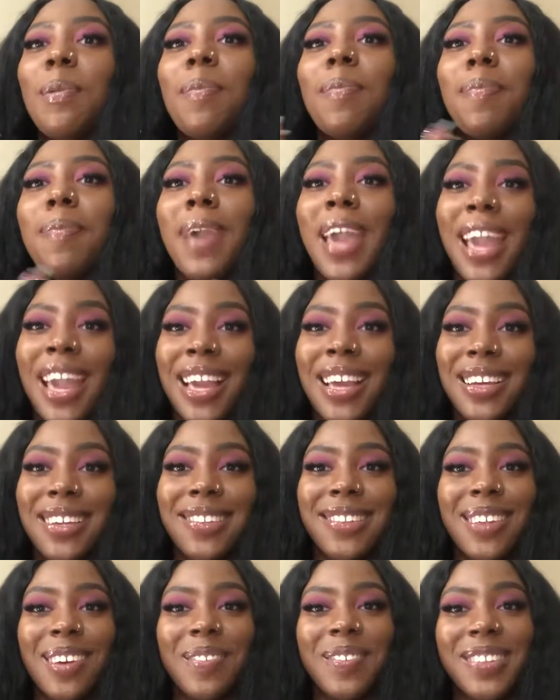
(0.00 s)

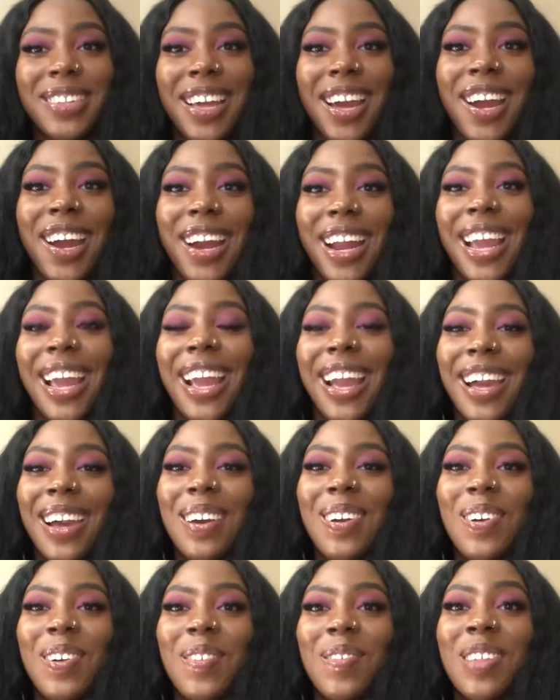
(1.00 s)
Banks. I'm sorry.
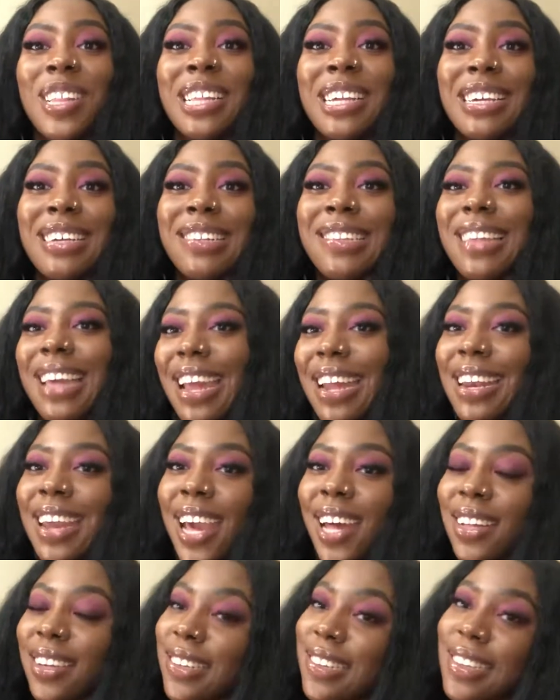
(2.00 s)
She's a
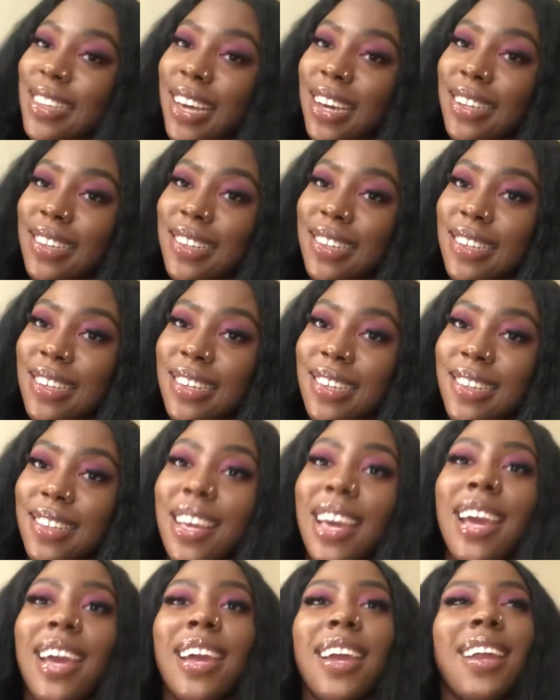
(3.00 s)
Dallas, Texas,
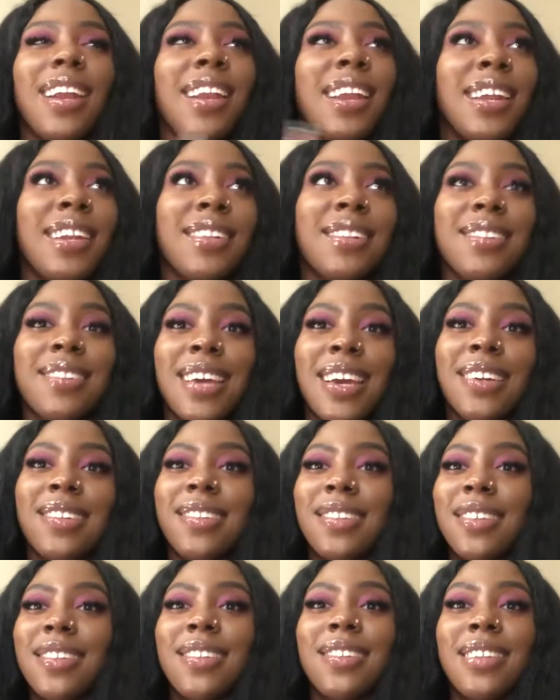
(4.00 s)
Denton,
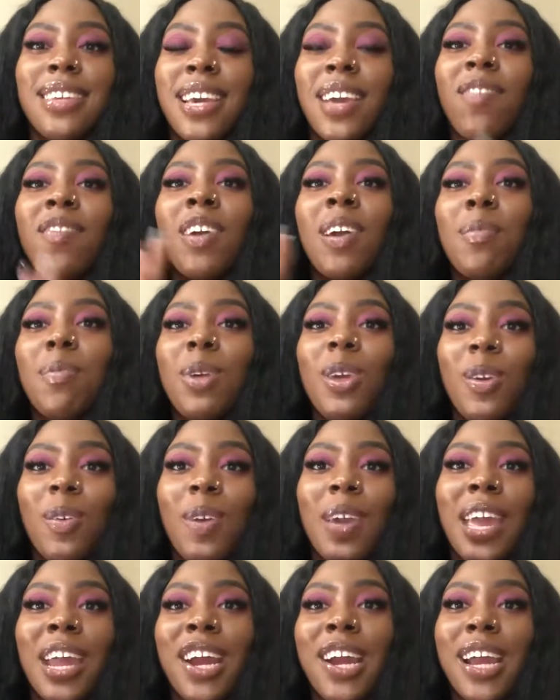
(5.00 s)
Texas,
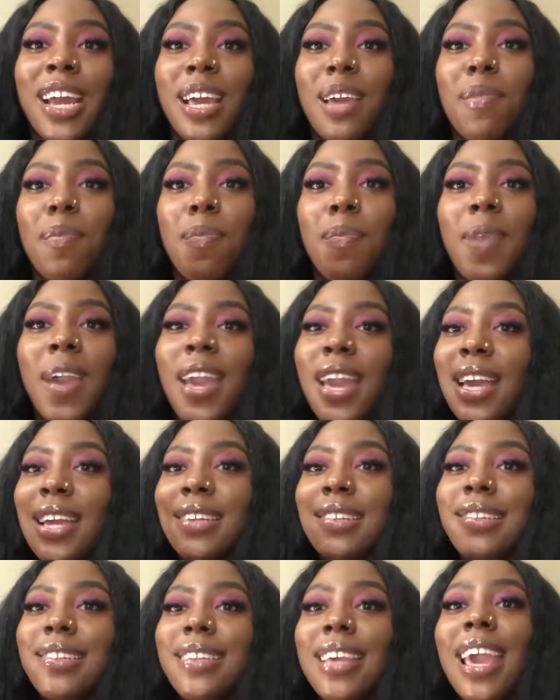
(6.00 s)
DFW area
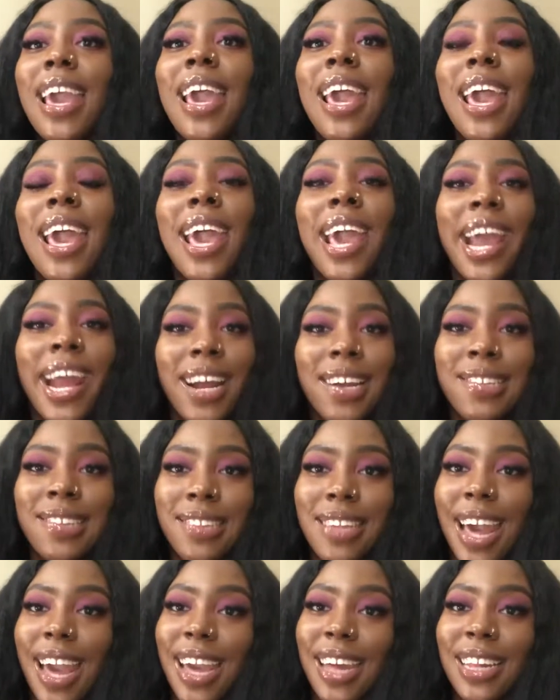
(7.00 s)
based
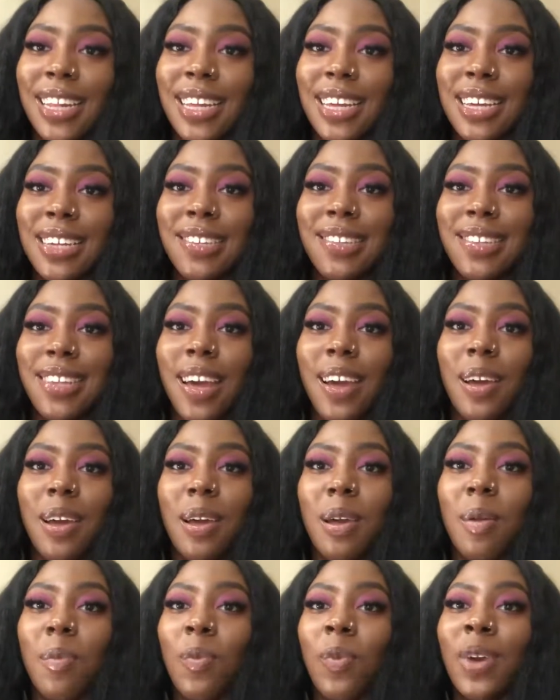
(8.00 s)
hairstylist,
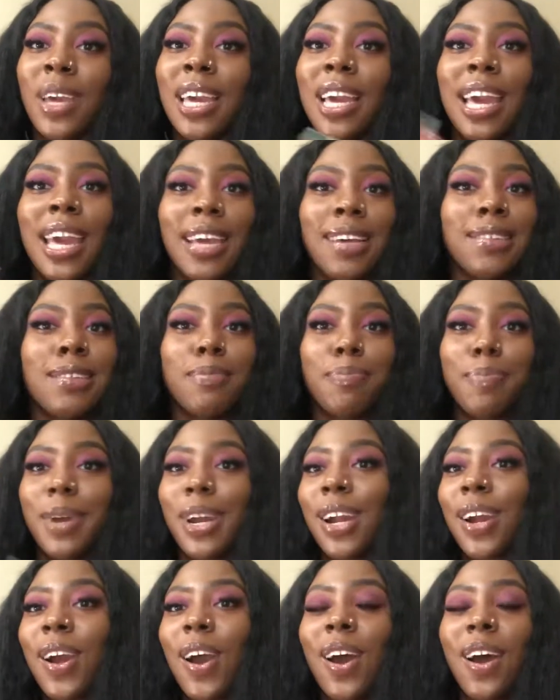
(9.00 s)
wig
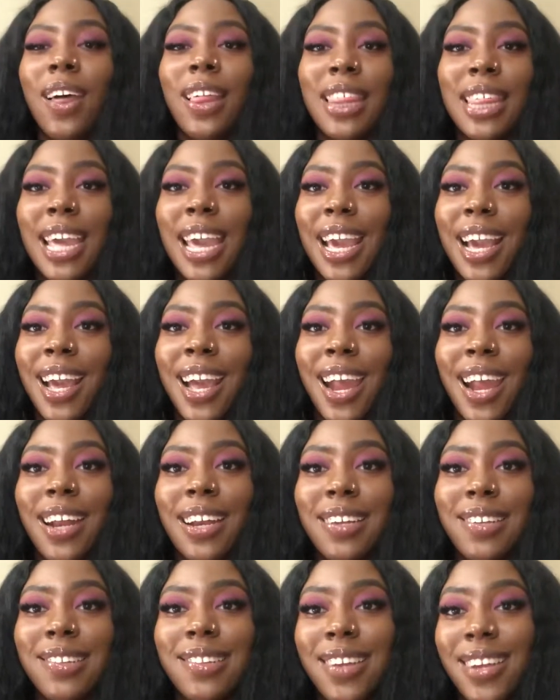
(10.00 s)
expert, all that
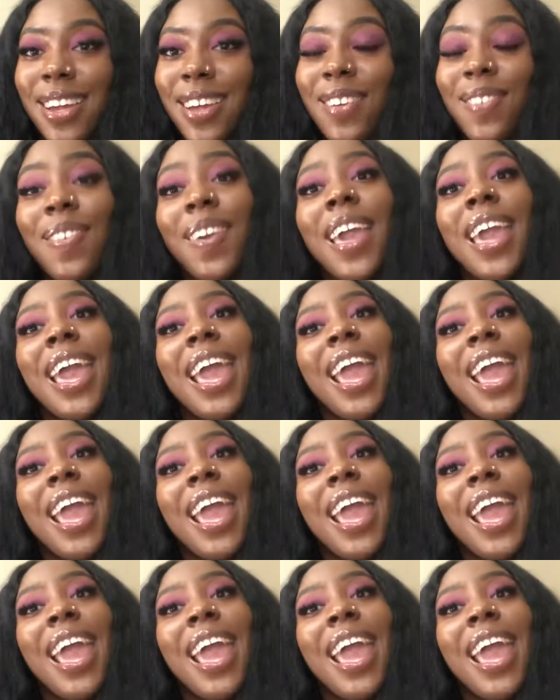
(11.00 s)
kind of stuff.